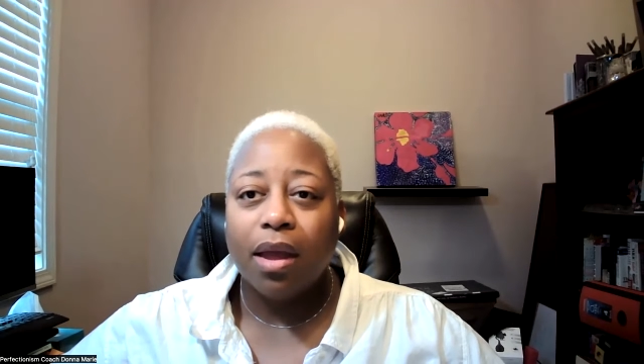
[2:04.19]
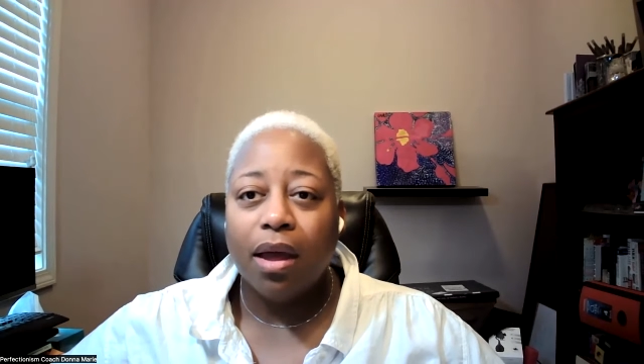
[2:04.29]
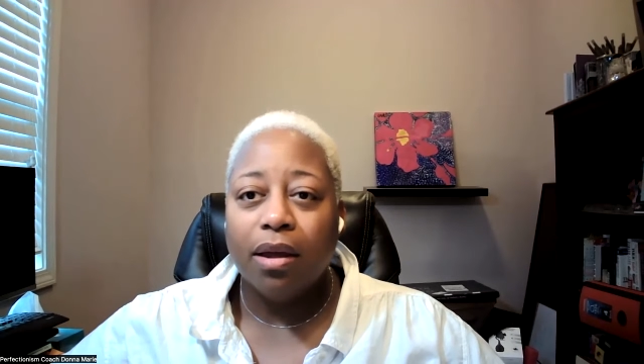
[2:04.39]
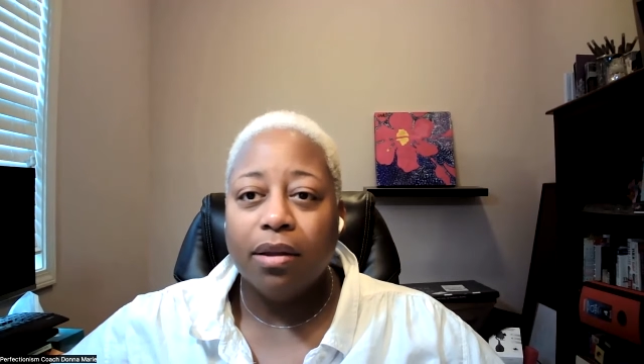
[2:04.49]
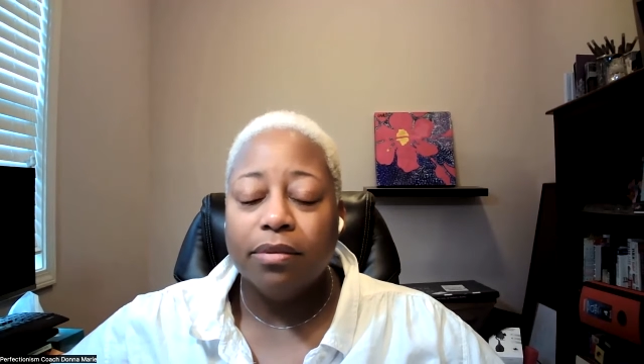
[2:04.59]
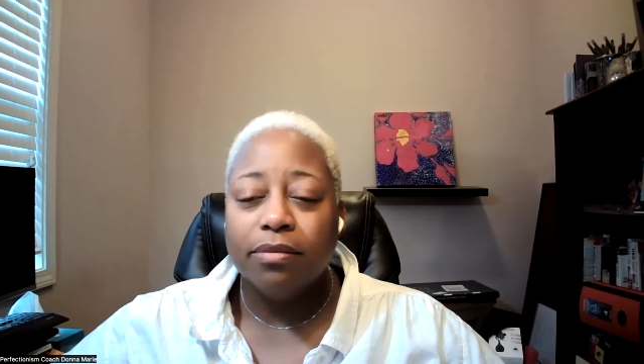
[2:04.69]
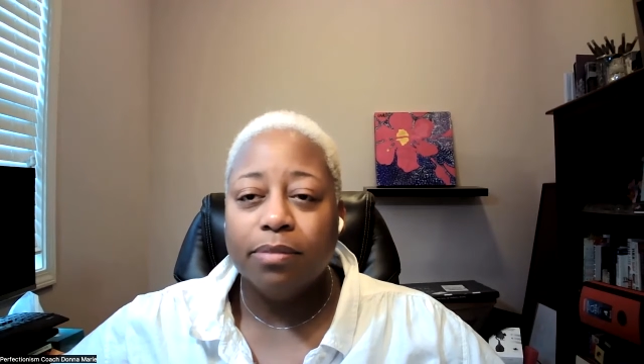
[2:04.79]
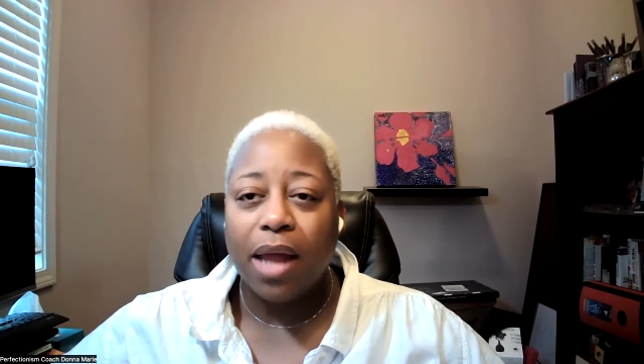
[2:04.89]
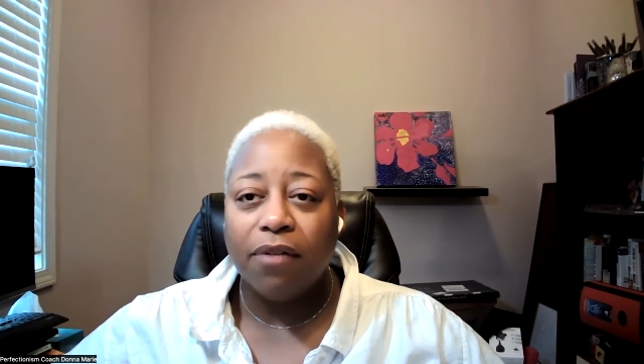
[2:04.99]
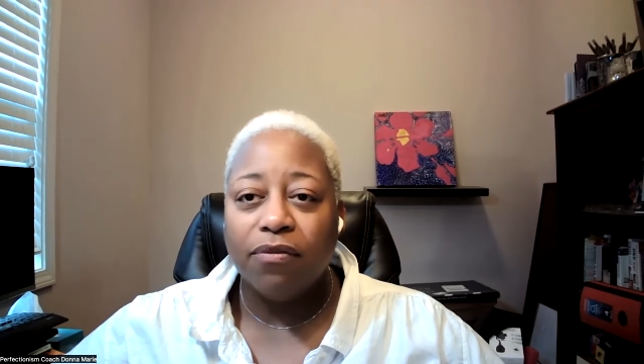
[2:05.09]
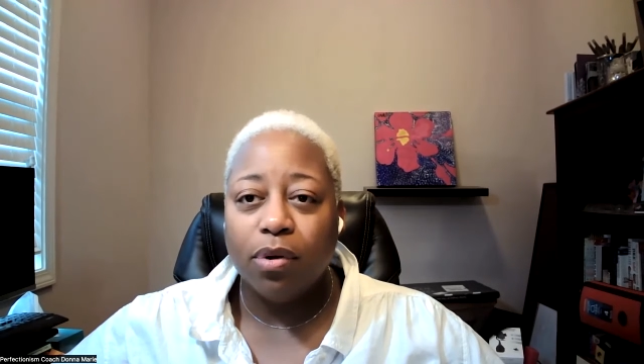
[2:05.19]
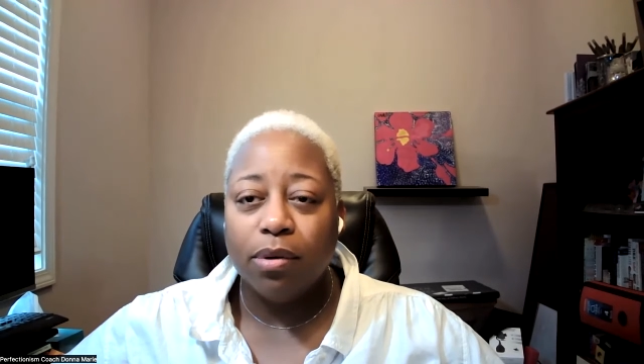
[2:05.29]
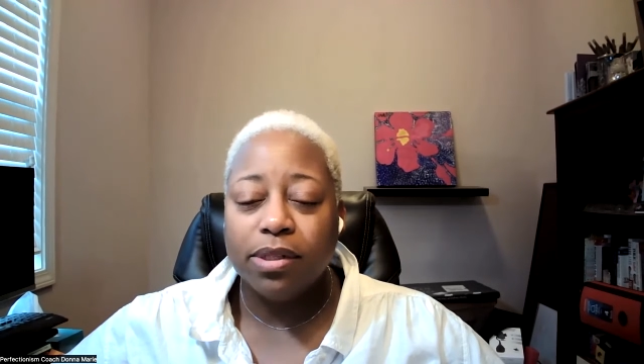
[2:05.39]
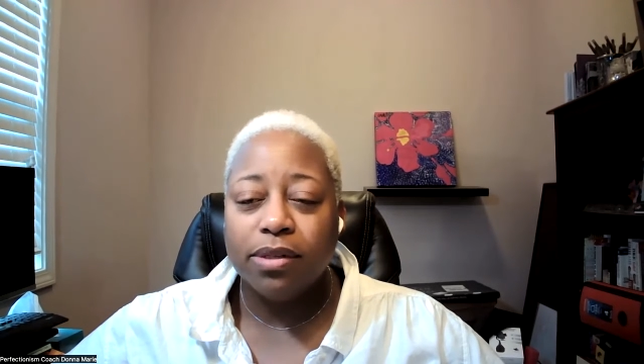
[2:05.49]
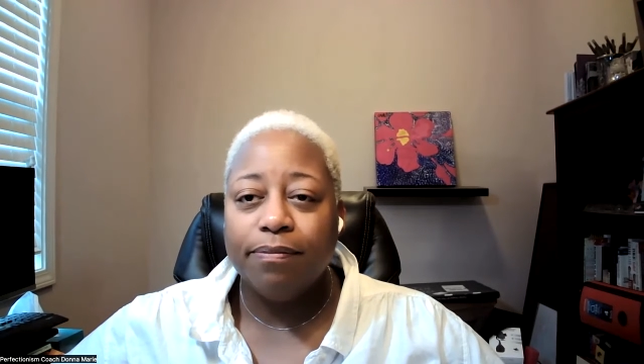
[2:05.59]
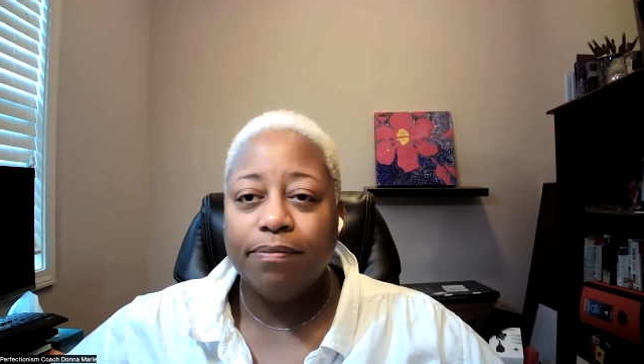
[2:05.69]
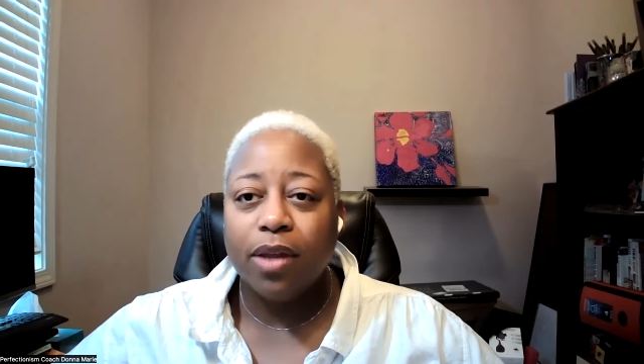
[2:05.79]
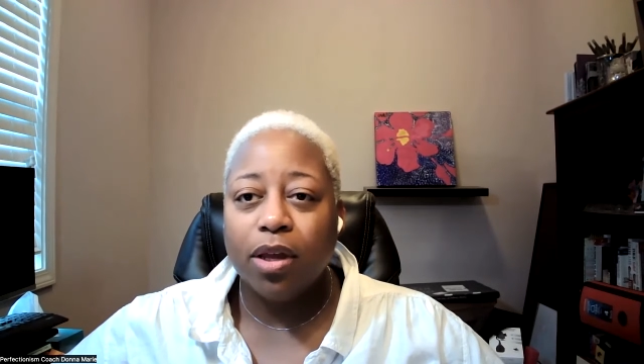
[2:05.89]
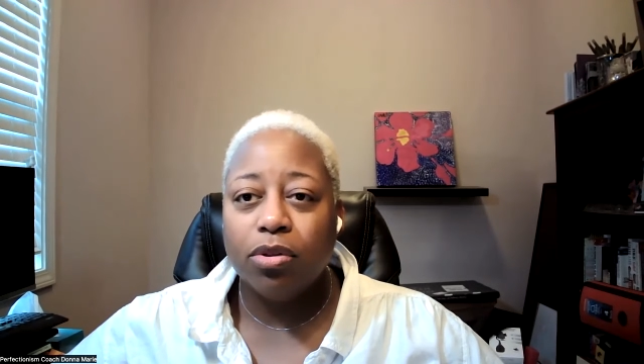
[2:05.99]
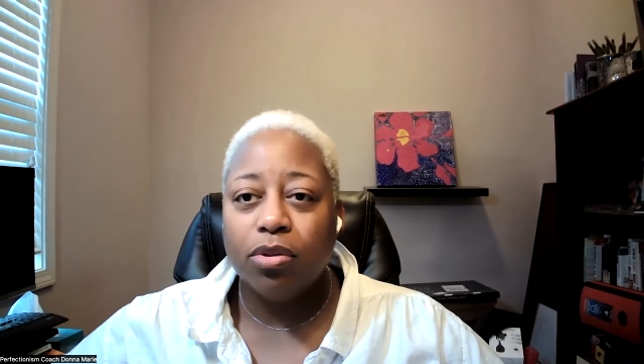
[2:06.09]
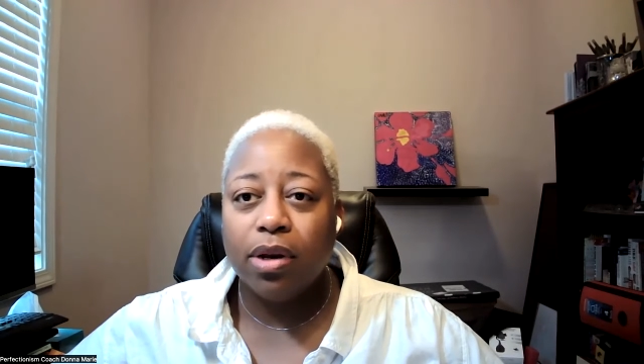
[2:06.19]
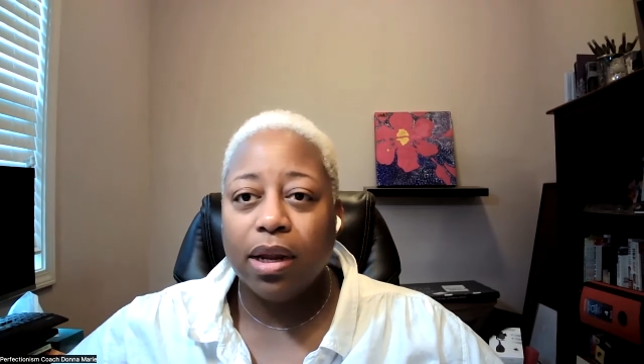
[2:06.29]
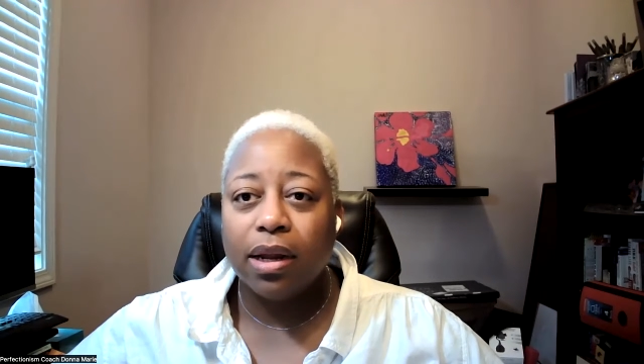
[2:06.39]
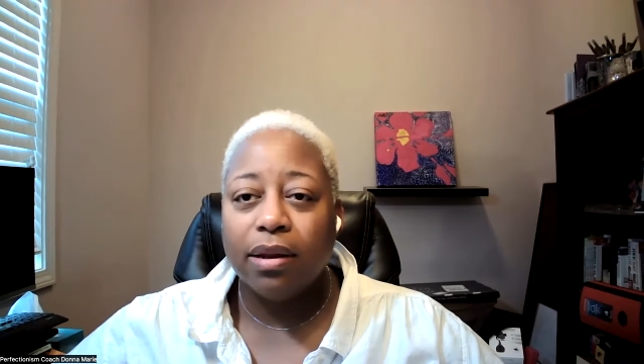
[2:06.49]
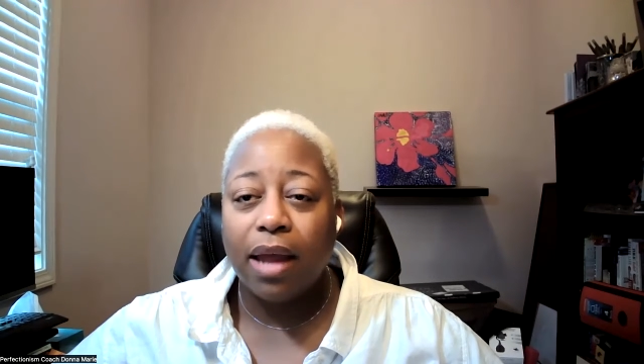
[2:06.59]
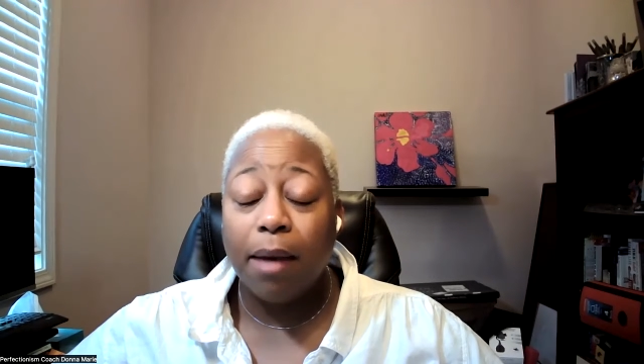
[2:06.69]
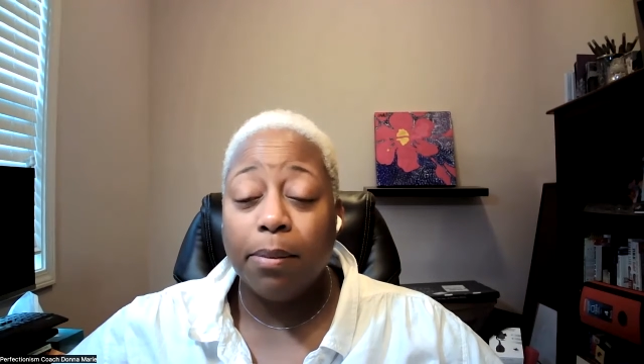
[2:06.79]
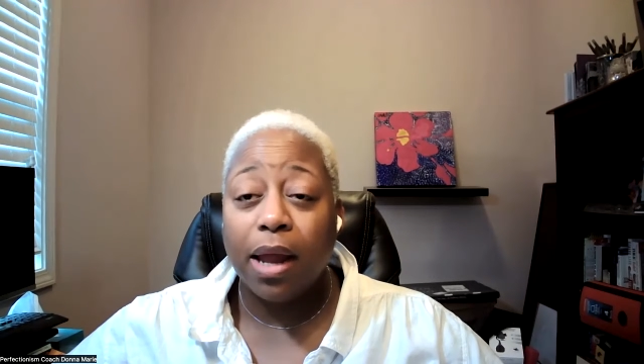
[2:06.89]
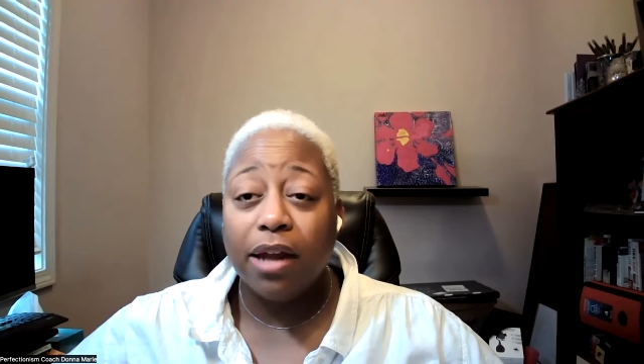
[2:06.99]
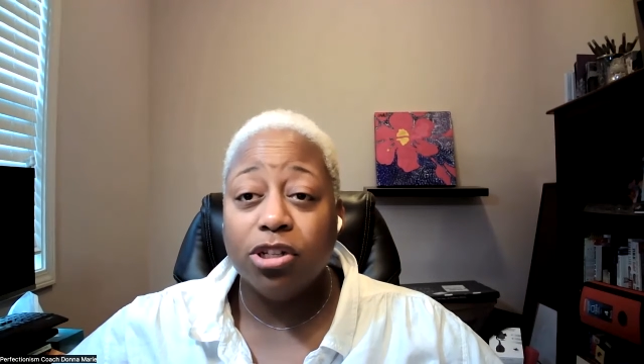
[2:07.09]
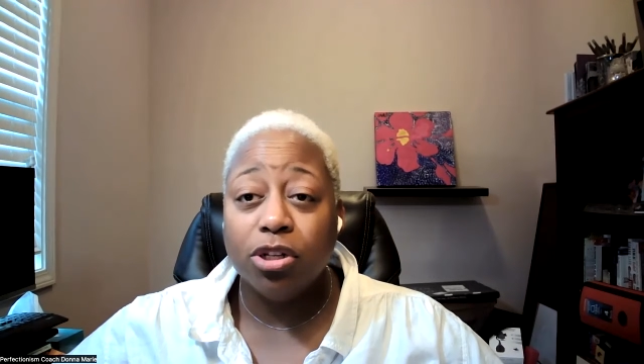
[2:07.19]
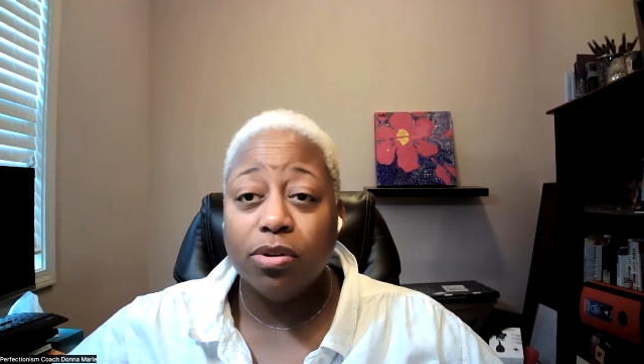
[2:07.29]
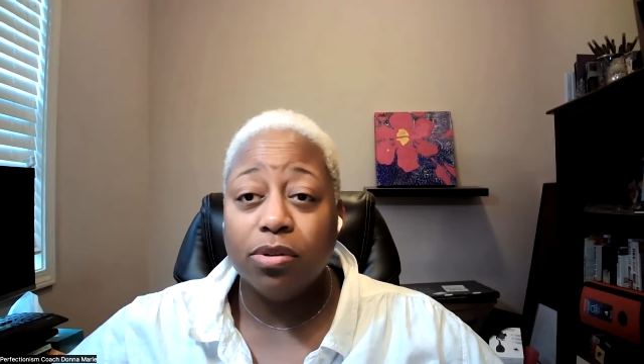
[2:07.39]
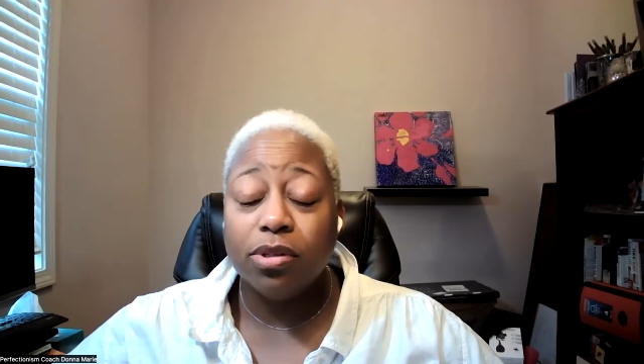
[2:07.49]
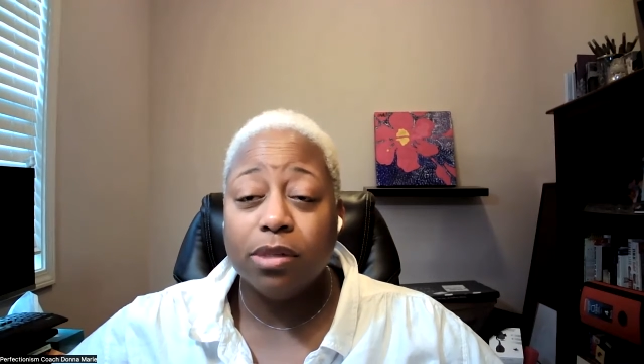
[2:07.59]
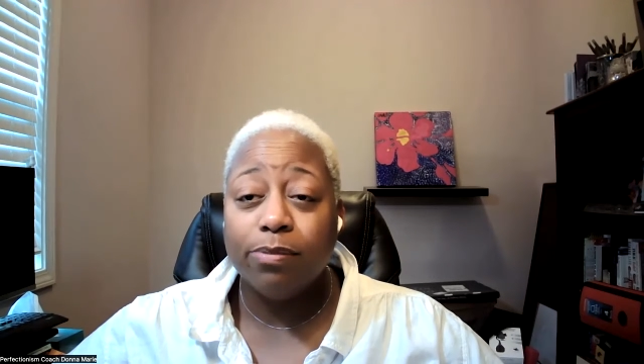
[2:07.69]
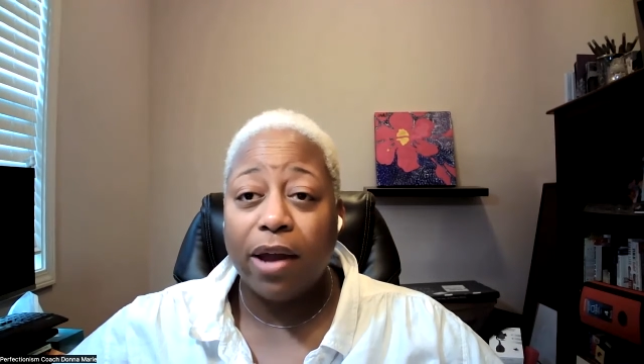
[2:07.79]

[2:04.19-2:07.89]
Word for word: uh, platforms, including Apple iTunes,